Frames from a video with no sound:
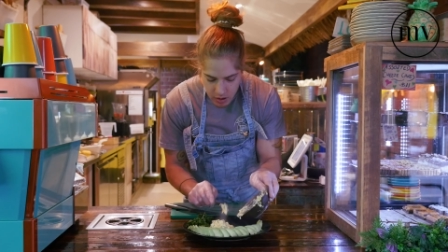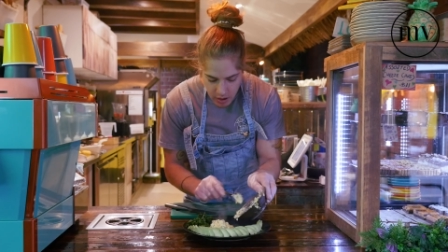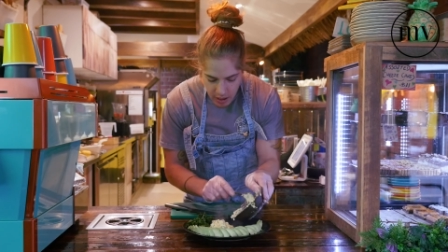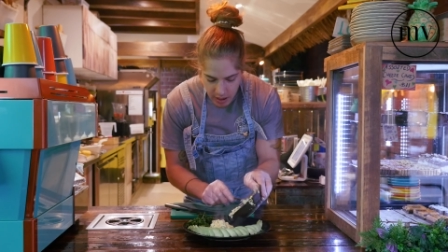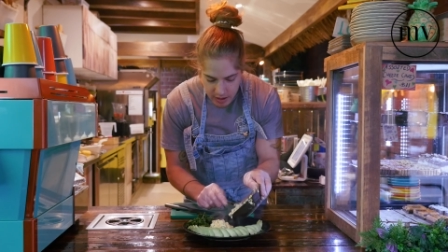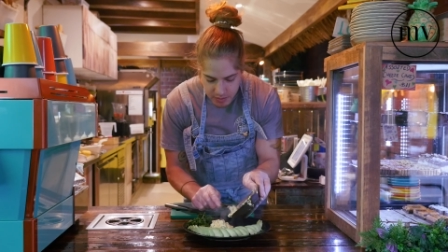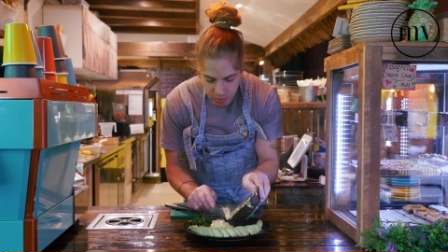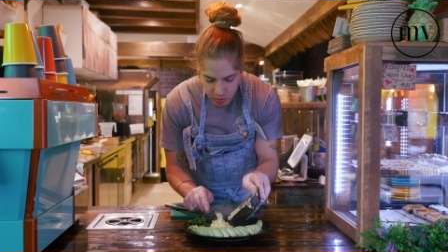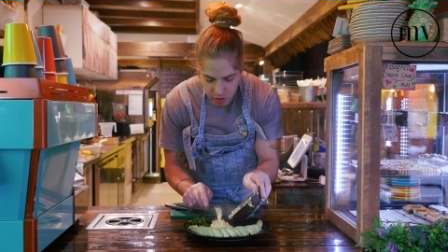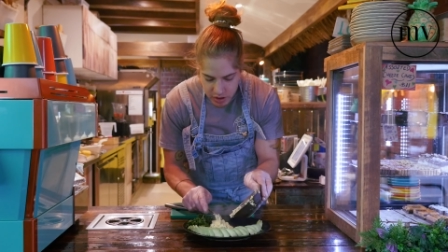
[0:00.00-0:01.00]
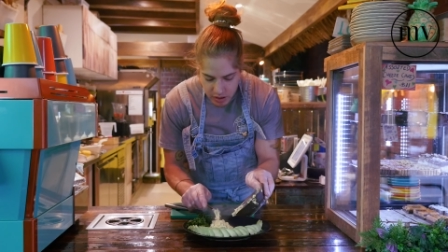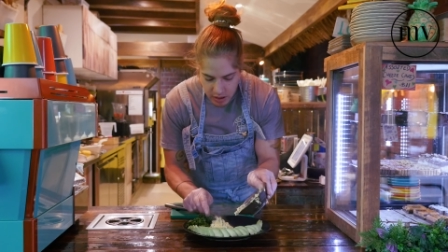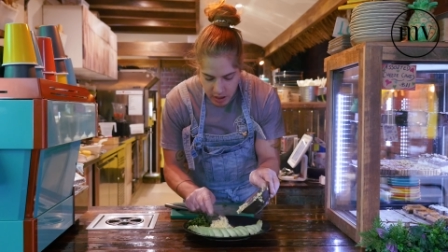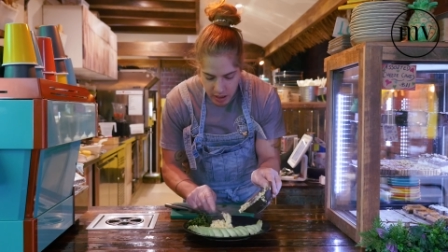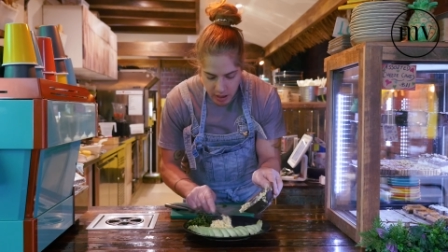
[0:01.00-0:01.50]
Nice portion
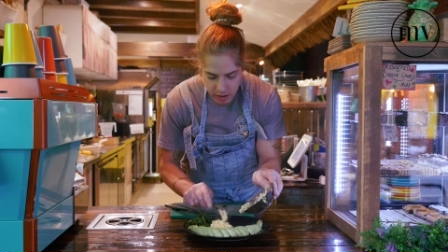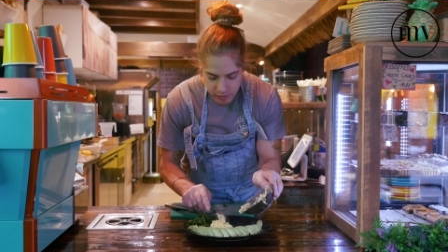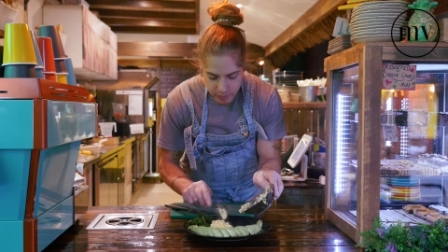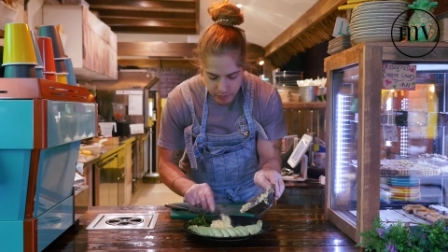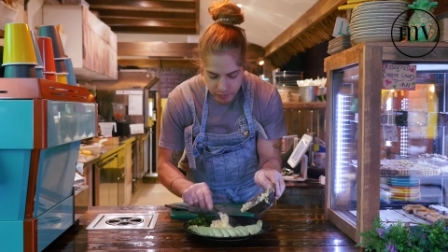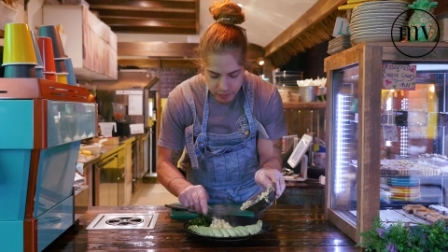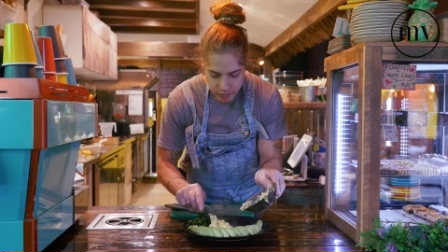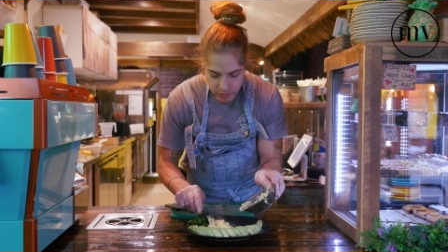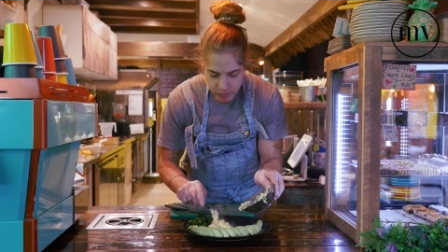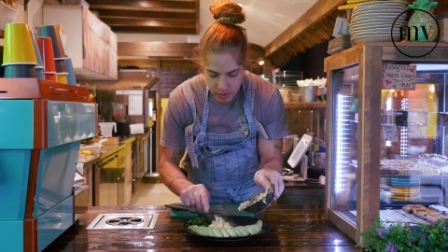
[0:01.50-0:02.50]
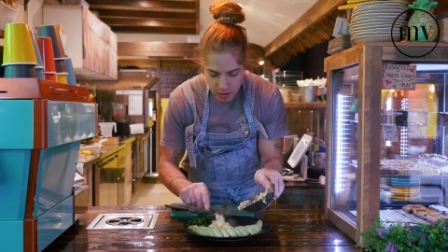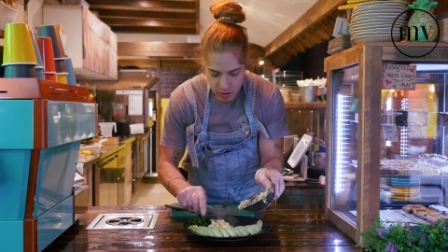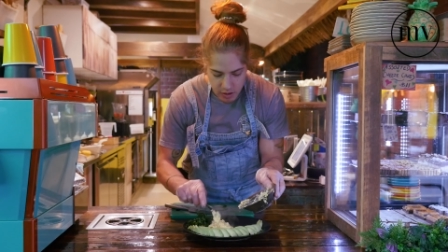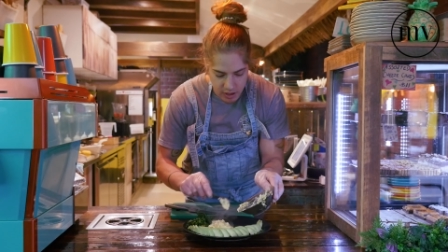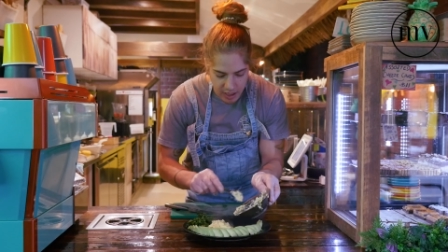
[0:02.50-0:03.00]
there.
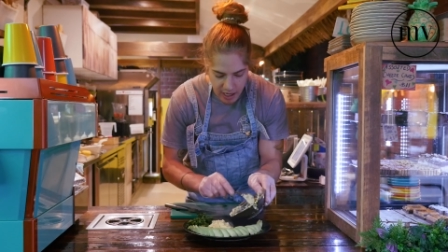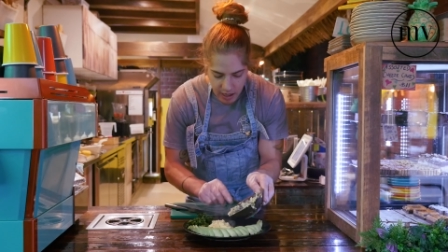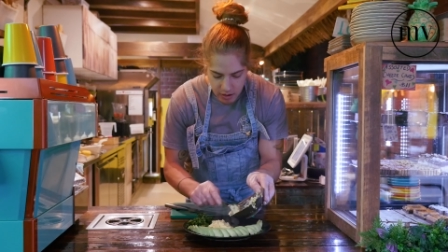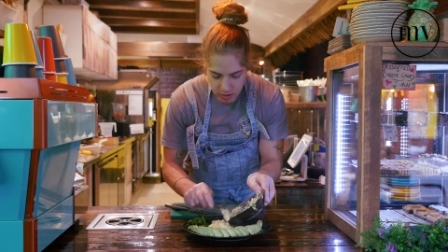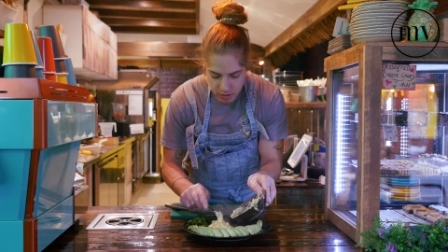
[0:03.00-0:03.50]
Look at that.